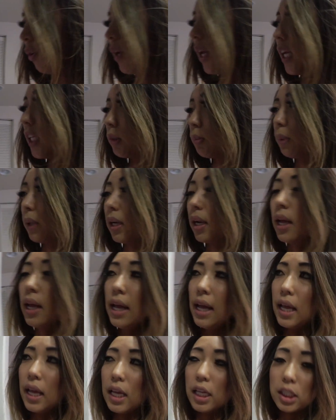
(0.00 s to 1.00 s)
days, but
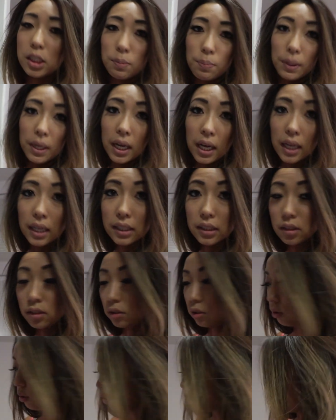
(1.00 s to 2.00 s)
it's because
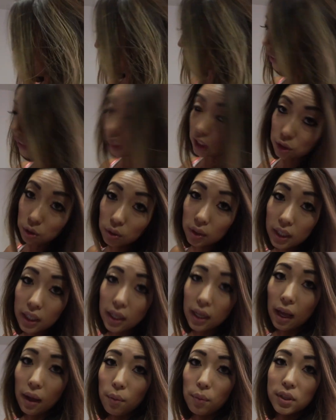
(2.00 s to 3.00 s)
due to my
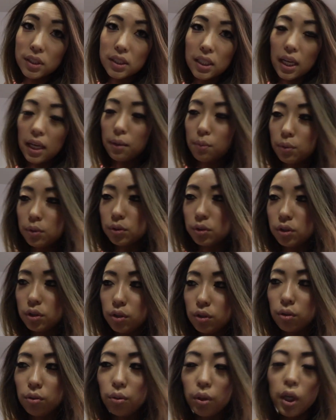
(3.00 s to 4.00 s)
scheduling, I wasn't able
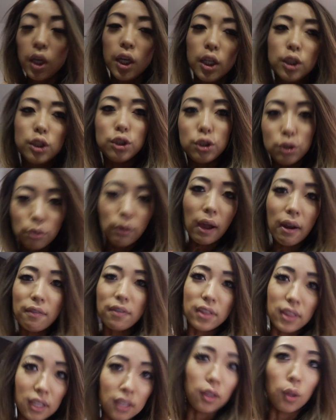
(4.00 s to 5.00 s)
to do
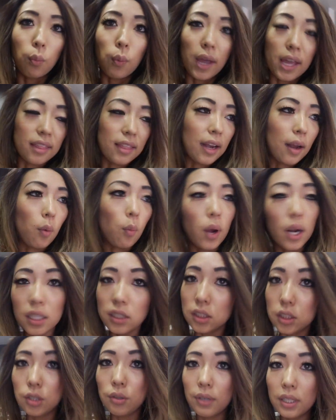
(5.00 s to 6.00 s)
everything the way that I wanted
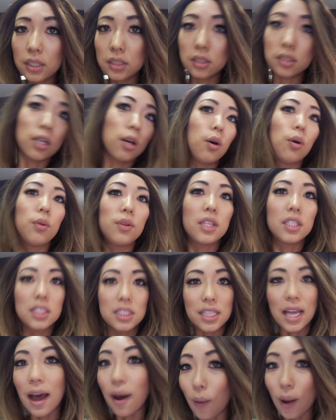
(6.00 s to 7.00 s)
to do it. So this
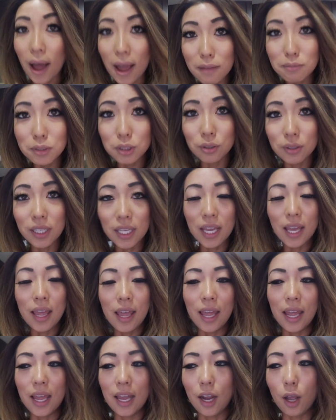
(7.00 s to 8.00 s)
is how I'm doing it,
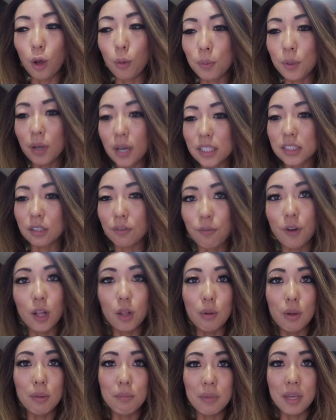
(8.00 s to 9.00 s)
and I hope you guys are
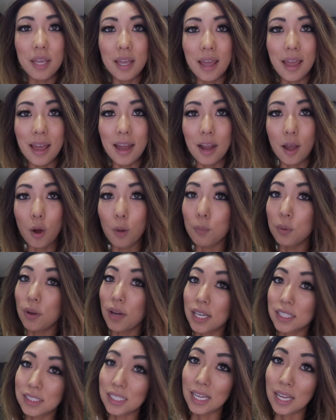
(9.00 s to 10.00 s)
following me, and I hope you
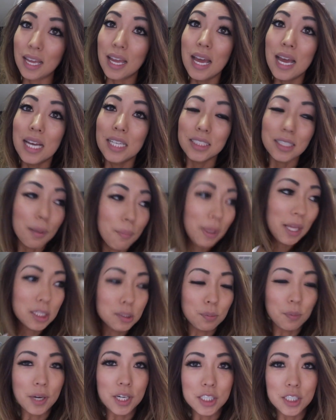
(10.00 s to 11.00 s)
guys get some
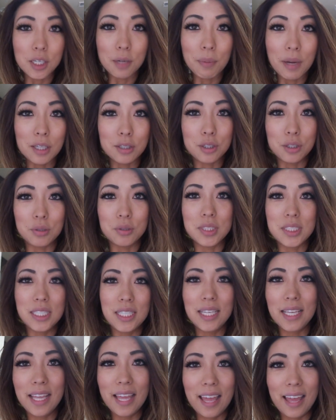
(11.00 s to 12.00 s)
inspiration about
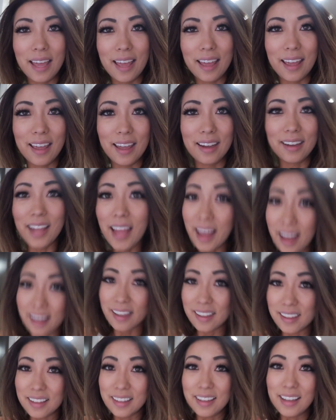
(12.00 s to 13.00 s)
juicing. And yeah,
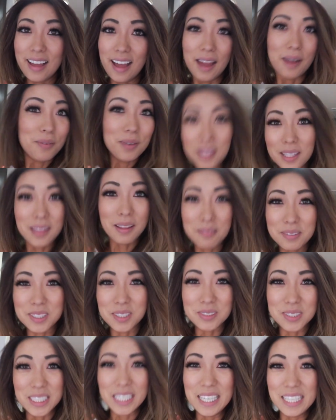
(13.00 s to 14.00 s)
I really love
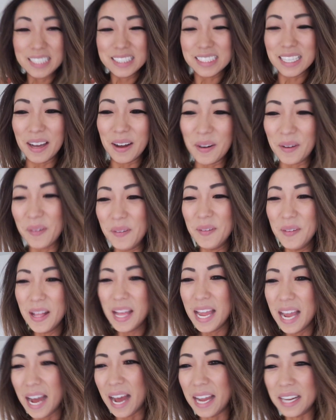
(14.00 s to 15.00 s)
juicing, so
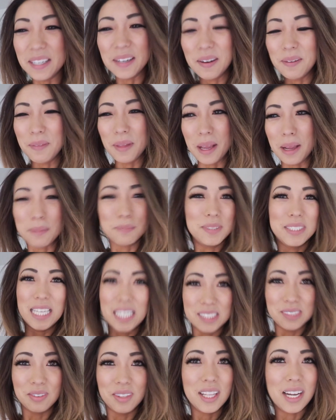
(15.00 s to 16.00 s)
I know I'm like
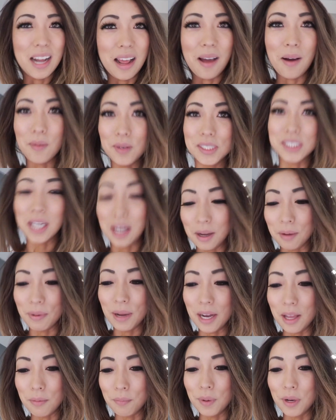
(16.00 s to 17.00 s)
obsessed with it and I always talk
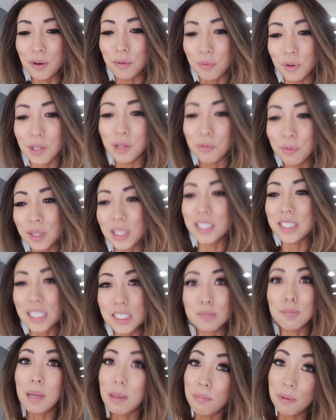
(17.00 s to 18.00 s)
about it, but it really, really
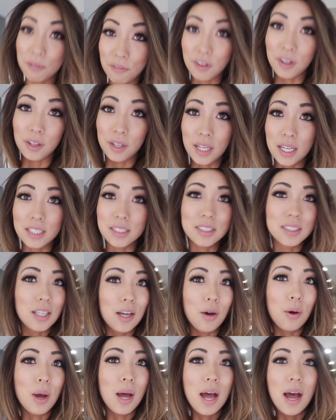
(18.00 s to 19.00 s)
does make me feel good,
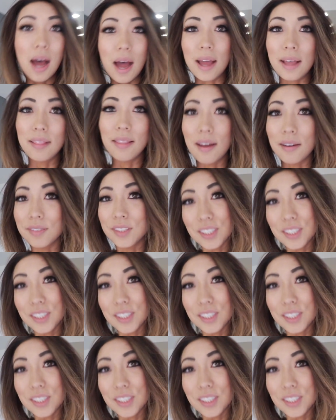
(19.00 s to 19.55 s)
so I love